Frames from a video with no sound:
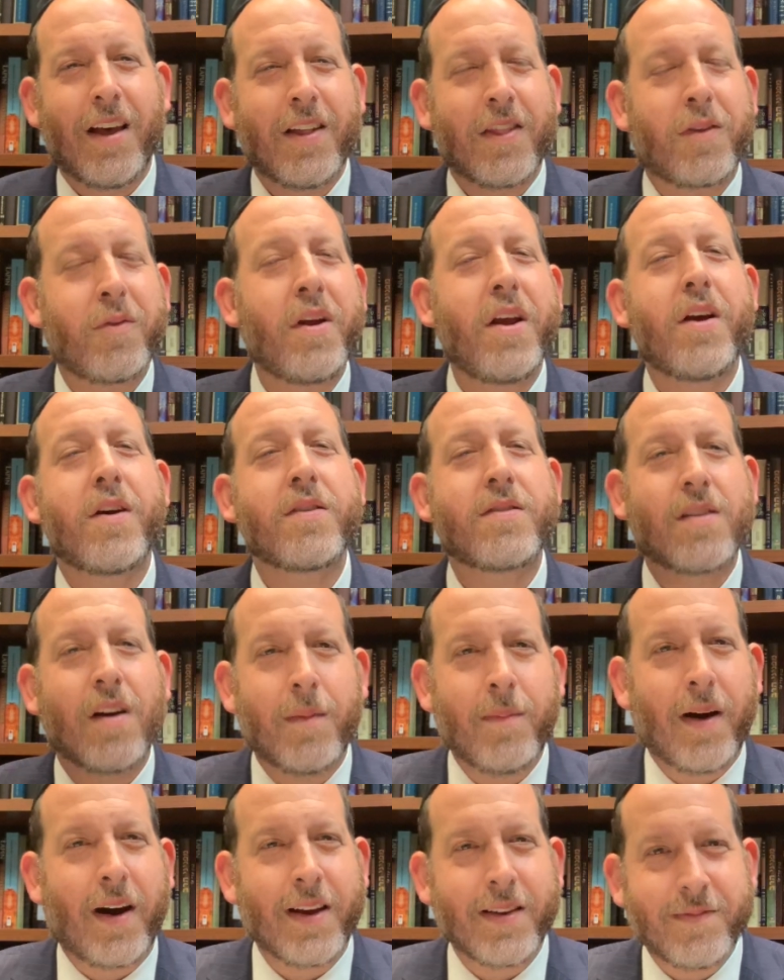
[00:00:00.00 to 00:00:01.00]
3 years go
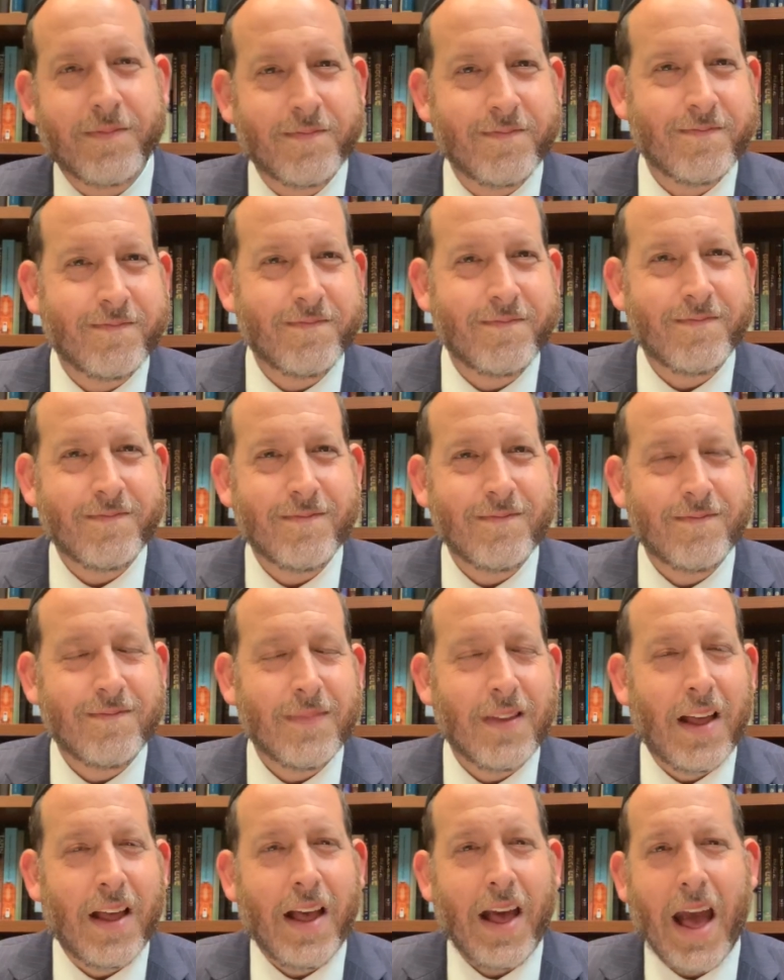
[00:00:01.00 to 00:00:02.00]
by,
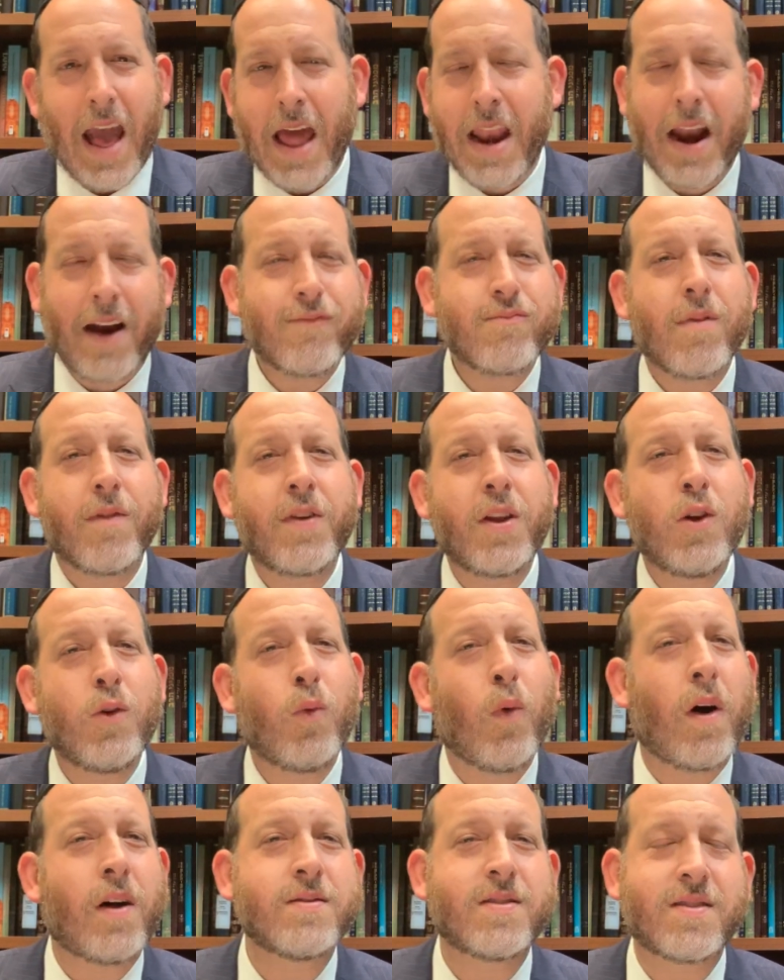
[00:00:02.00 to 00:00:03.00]
and Avram Avinu
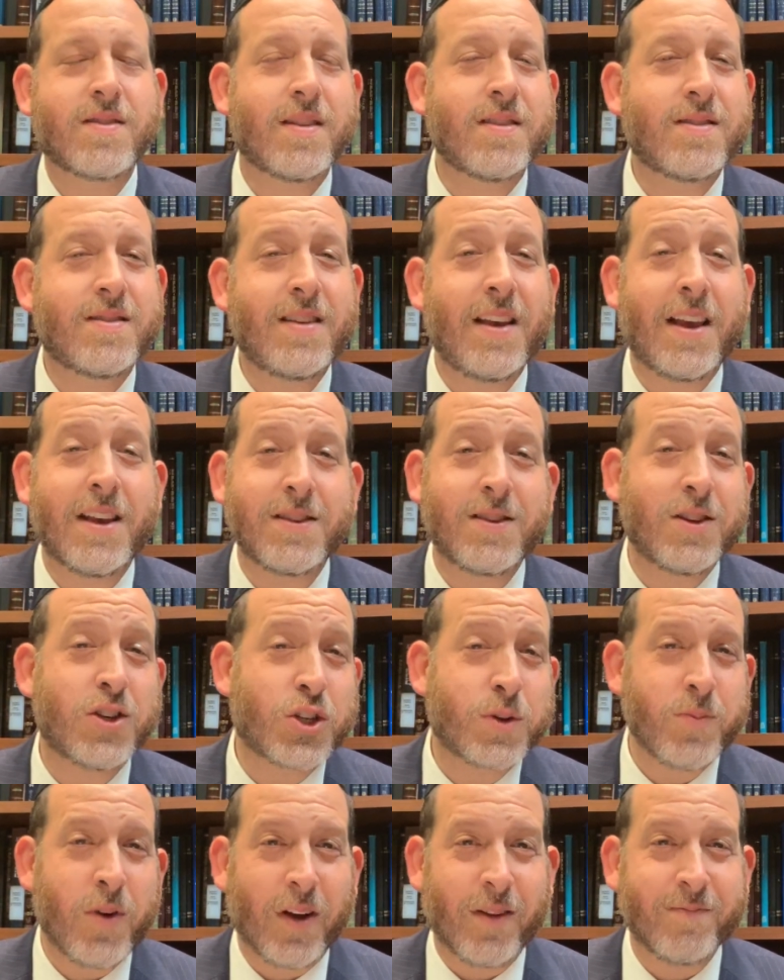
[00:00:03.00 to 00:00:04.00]
wants to see his
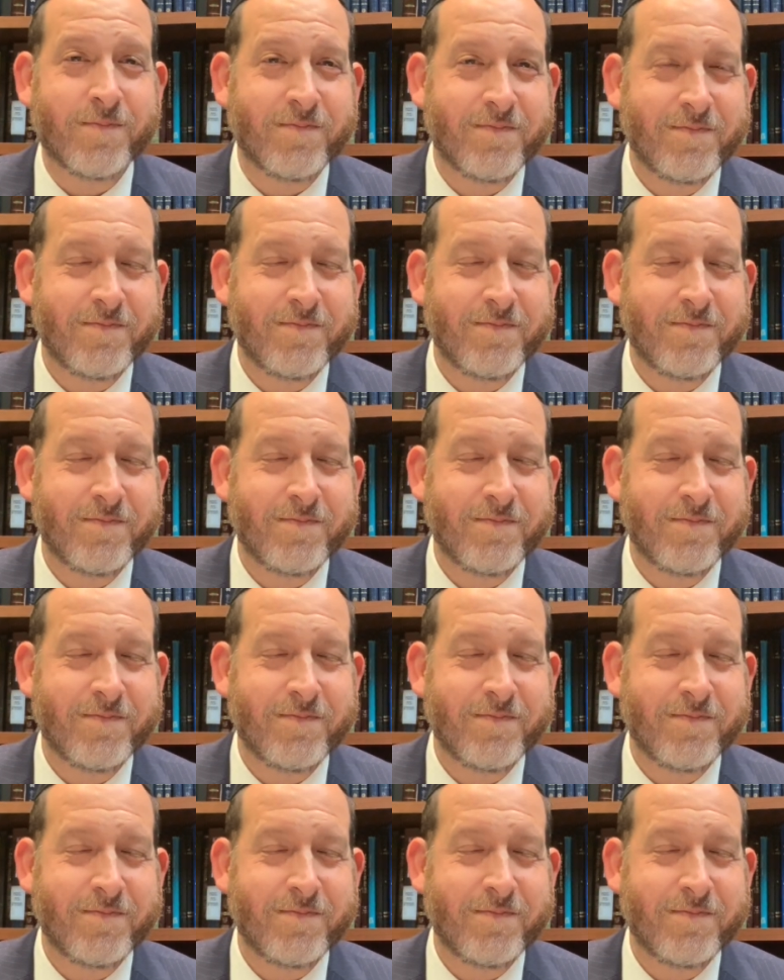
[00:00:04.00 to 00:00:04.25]
Yishmael.